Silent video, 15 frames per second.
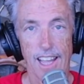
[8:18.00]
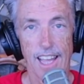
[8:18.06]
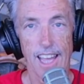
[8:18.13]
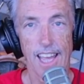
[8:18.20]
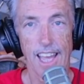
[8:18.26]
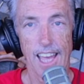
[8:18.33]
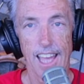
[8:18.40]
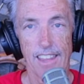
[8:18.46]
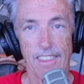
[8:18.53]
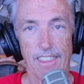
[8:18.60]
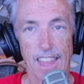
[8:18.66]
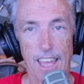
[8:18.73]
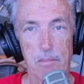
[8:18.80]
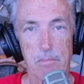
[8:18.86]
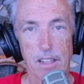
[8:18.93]
and
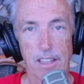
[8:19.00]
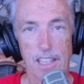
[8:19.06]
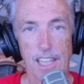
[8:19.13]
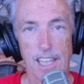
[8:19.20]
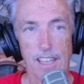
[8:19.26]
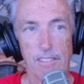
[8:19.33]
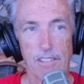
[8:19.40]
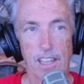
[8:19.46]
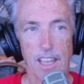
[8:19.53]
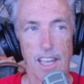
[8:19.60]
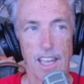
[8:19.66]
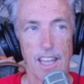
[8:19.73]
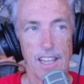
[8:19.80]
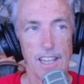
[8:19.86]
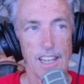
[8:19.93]
they believe
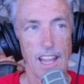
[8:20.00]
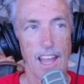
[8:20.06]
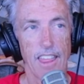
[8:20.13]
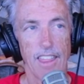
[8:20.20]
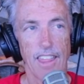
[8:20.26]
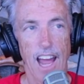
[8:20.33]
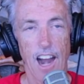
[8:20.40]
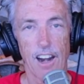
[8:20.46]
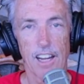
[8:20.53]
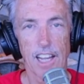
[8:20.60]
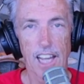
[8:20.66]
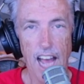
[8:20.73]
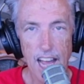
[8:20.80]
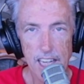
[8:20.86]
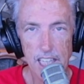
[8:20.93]
in our
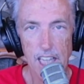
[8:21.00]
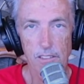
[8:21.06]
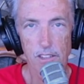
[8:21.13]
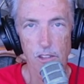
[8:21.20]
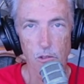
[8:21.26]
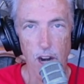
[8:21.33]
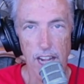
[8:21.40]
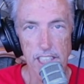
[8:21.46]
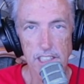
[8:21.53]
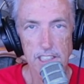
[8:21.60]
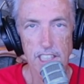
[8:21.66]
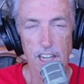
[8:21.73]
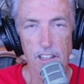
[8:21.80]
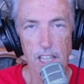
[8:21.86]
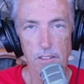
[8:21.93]
God-given rights
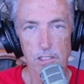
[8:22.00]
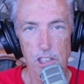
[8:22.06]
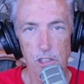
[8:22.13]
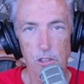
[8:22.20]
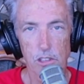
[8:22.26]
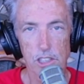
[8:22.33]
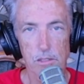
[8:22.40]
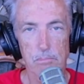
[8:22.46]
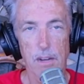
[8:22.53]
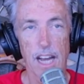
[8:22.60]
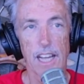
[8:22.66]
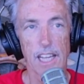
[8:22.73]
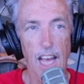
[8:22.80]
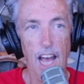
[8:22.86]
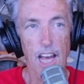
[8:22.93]
that are given to us
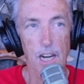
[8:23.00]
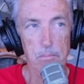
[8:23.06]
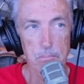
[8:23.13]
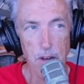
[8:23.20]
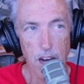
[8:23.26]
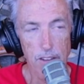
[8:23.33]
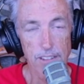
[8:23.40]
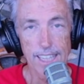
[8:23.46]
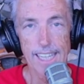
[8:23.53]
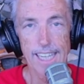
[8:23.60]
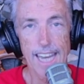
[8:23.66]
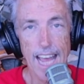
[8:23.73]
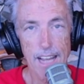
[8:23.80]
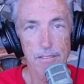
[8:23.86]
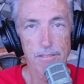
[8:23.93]
by God above
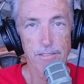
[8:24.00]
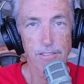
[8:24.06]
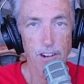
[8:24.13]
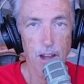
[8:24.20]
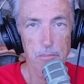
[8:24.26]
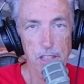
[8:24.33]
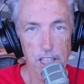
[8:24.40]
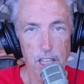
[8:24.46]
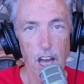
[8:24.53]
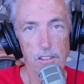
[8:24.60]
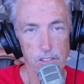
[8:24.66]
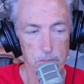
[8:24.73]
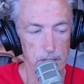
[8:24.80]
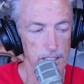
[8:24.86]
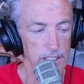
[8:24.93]
and not from the
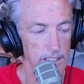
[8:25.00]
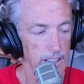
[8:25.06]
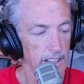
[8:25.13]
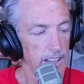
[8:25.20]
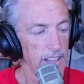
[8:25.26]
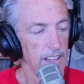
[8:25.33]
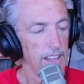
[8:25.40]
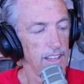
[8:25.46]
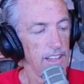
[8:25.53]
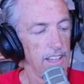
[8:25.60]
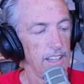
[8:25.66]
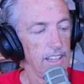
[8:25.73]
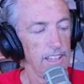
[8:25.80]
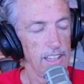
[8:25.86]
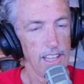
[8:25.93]
government.
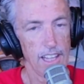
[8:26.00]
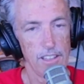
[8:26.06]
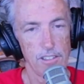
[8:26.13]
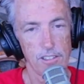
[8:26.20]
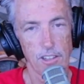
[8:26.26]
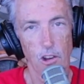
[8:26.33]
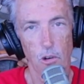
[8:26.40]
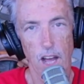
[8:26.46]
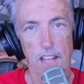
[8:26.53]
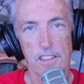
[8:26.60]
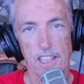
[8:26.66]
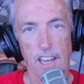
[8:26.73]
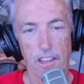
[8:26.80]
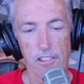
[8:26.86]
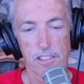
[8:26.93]
And so on
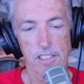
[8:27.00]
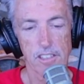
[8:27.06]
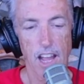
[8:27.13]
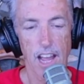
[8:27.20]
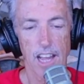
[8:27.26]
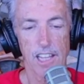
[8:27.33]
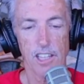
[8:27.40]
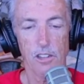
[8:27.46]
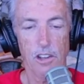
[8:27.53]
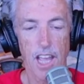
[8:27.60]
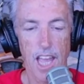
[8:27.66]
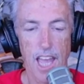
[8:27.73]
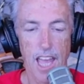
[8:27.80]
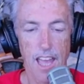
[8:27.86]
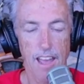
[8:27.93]
the other side, you
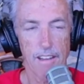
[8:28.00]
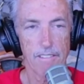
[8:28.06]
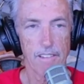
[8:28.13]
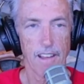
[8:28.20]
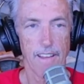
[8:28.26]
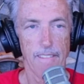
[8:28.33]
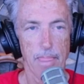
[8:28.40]
have